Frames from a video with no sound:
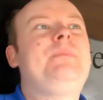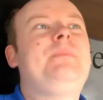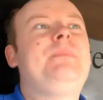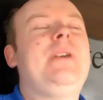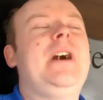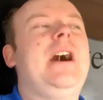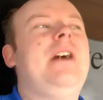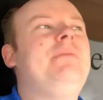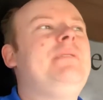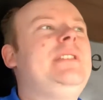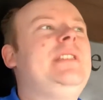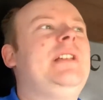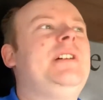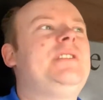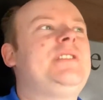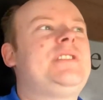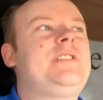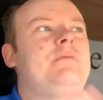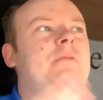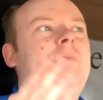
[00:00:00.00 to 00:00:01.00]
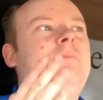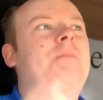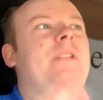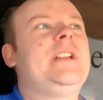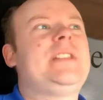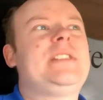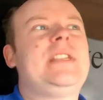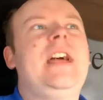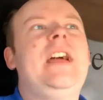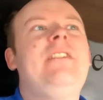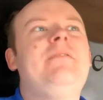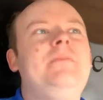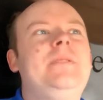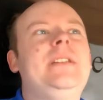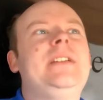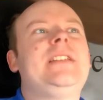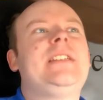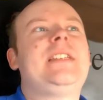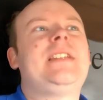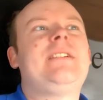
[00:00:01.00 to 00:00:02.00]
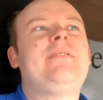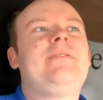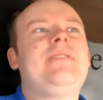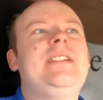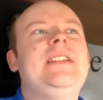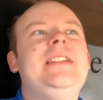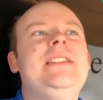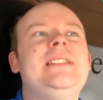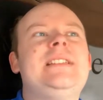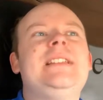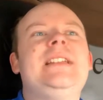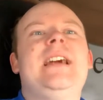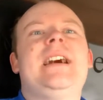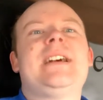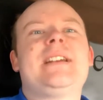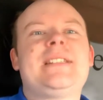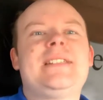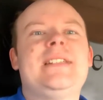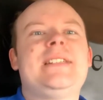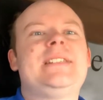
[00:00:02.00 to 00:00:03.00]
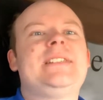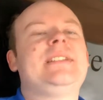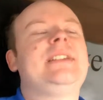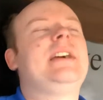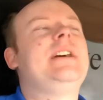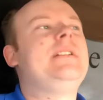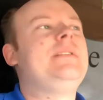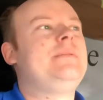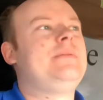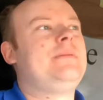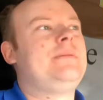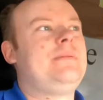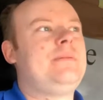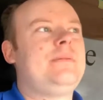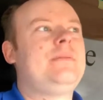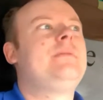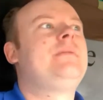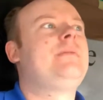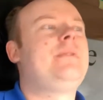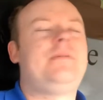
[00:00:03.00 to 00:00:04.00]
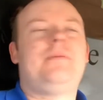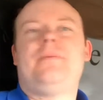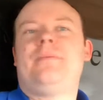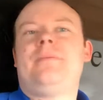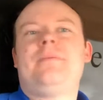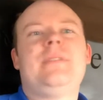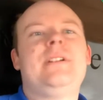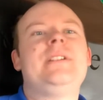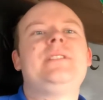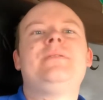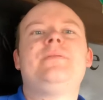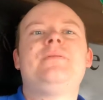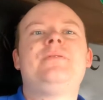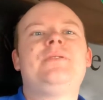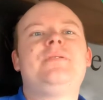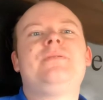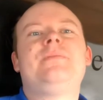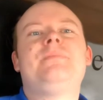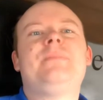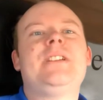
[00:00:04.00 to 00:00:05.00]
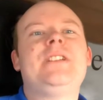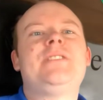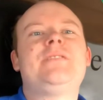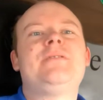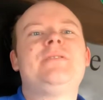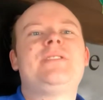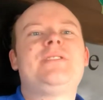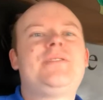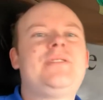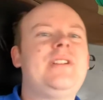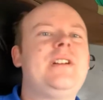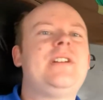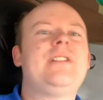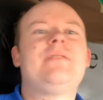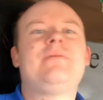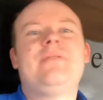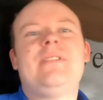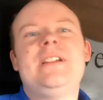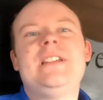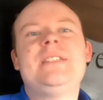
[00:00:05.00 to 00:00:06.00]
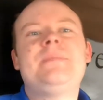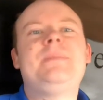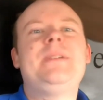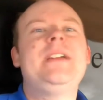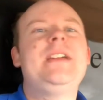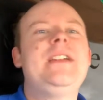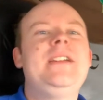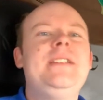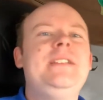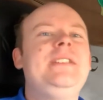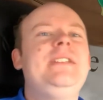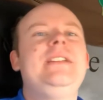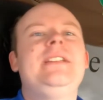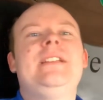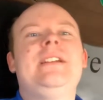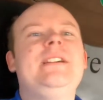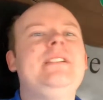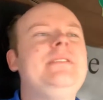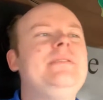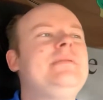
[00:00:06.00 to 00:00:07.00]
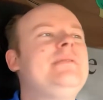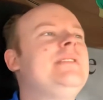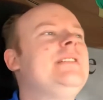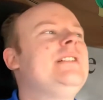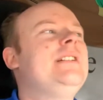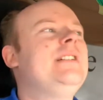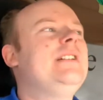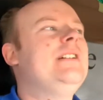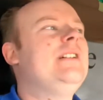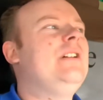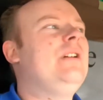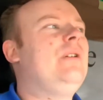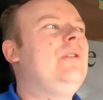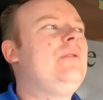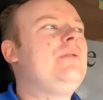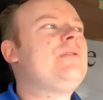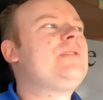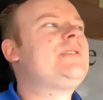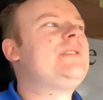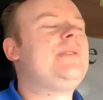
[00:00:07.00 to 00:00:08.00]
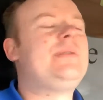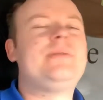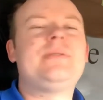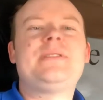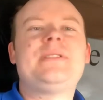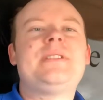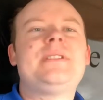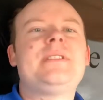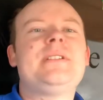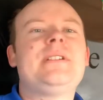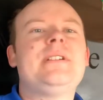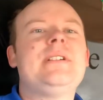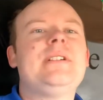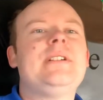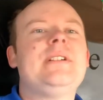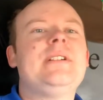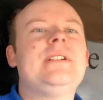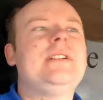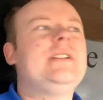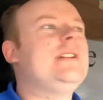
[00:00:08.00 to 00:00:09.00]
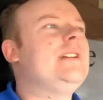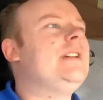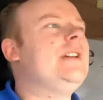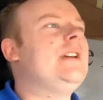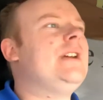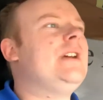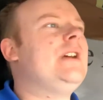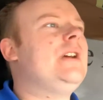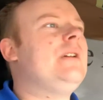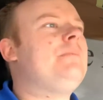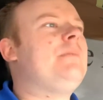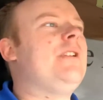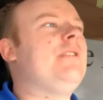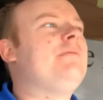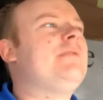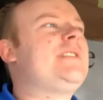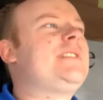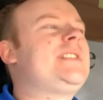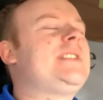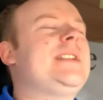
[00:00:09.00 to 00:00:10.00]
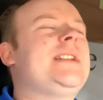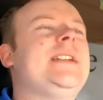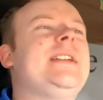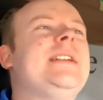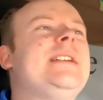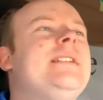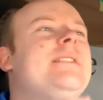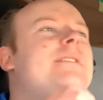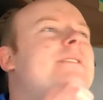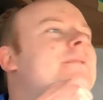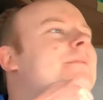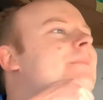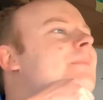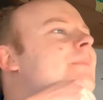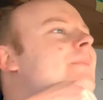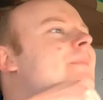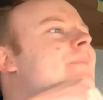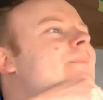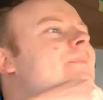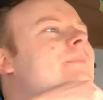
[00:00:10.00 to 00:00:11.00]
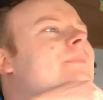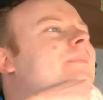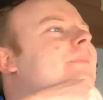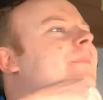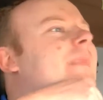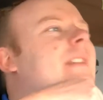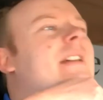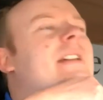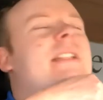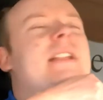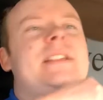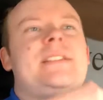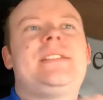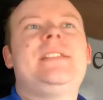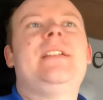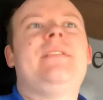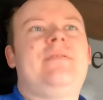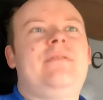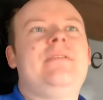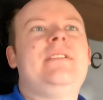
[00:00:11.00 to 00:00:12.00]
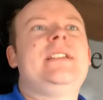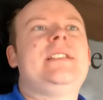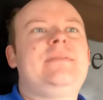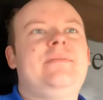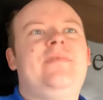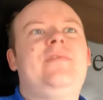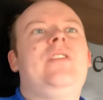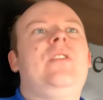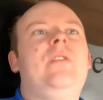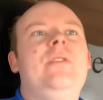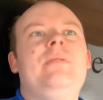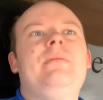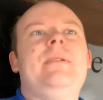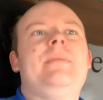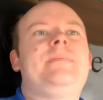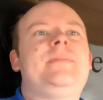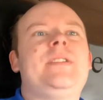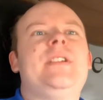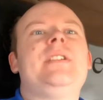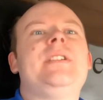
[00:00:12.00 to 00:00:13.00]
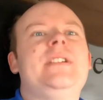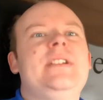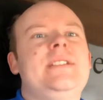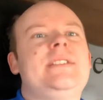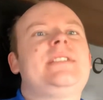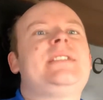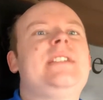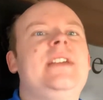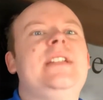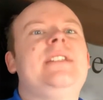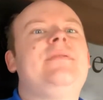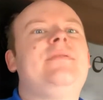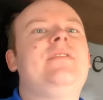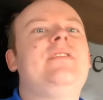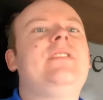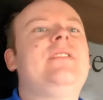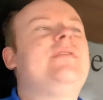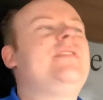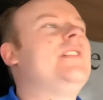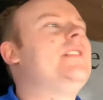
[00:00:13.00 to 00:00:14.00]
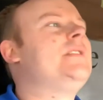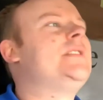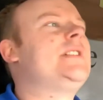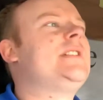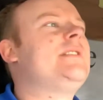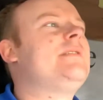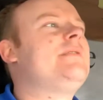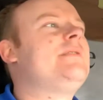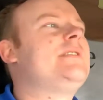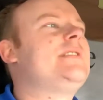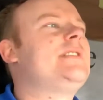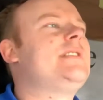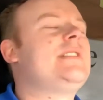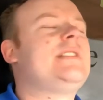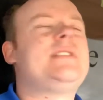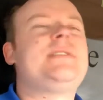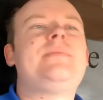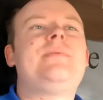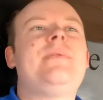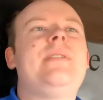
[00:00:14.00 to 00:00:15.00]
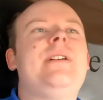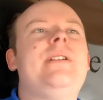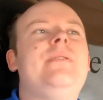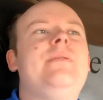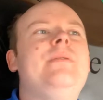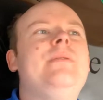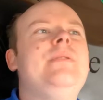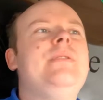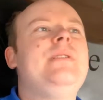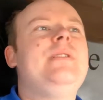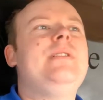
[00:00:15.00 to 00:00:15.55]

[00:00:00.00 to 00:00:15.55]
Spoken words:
but I would like just one place that everybody could easily access and go, oh, there's all pictures of his truck, where he's been, you know, all sorts. But we'll see. And that's another reason for the website, as I said, for the photos as well.